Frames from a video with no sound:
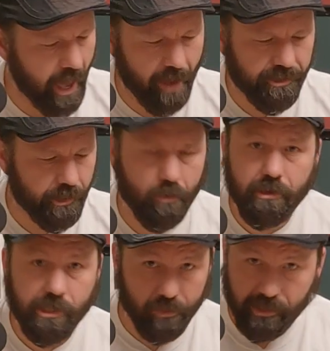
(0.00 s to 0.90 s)
I have zero
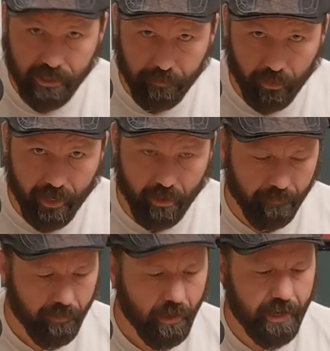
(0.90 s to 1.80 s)
use for this as a
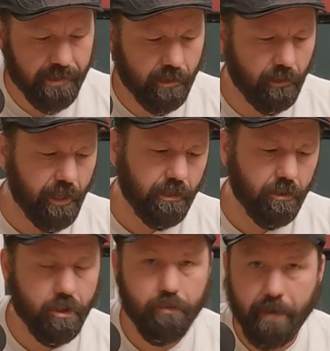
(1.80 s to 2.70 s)
player. As a
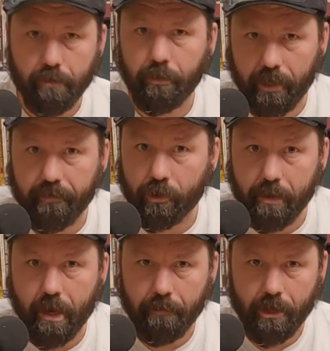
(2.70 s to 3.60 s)
collector, you better believe it'll
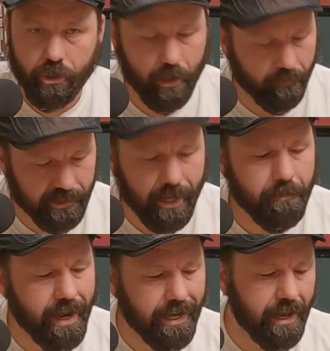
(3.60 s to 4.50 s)
be on my shelf because
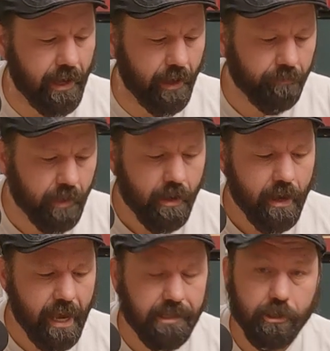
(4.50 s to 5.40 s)
I'm that guy.
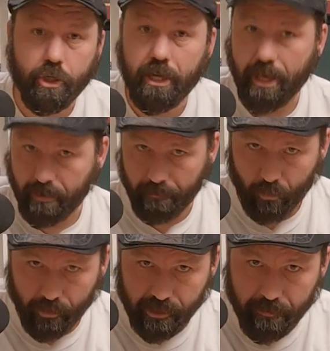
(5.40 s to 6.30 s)
As a
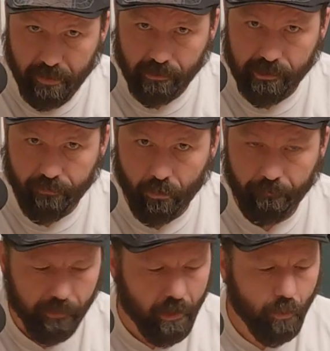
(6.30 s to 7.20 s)
GM, would this be
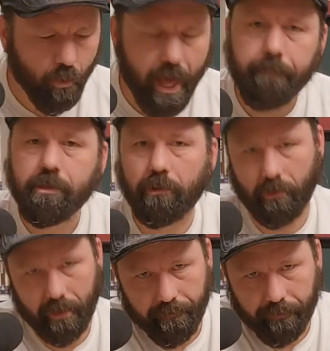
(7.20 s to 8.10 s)
useful? Well,
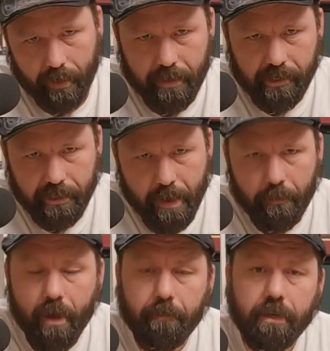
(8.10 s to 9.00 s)
absolutely, because
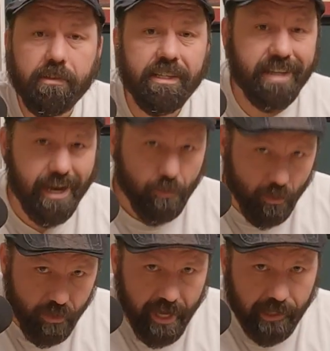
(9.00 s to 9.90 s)
people have been using
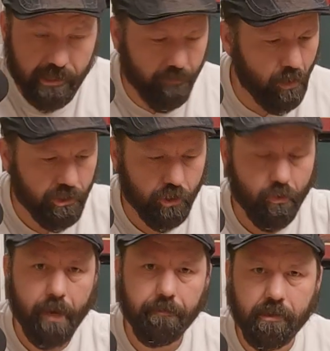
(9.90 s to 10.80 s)
tarot decks of all
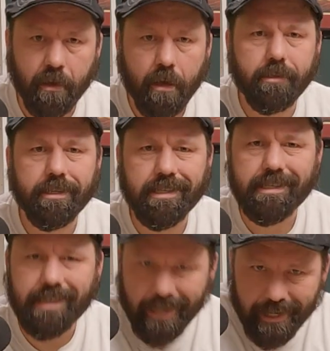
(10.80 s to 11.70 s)
stripes to
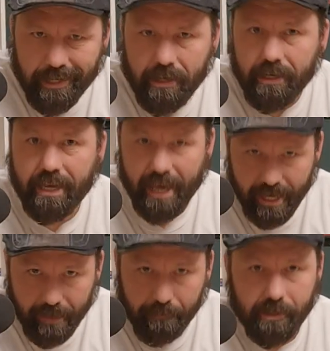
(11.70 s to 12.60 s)
design
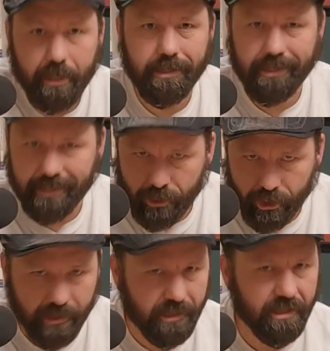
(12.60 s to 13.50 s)
games and
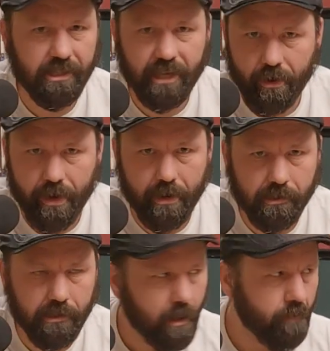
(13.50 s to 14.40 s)
sessions and
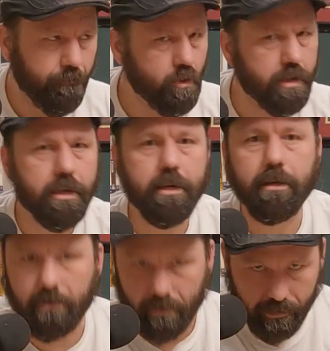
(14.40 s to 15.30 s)
scenarios for
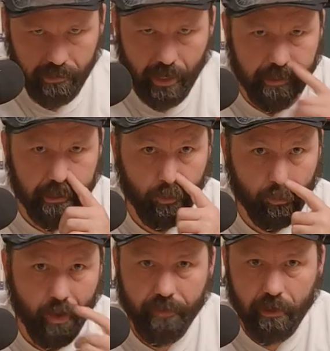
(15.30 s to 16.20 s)
years. I did it
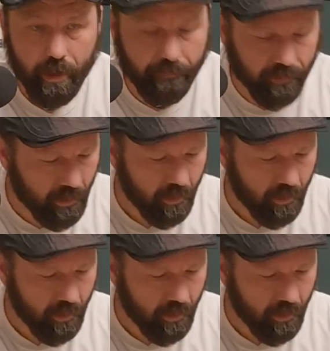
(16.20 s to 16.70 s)
with Ravenloft.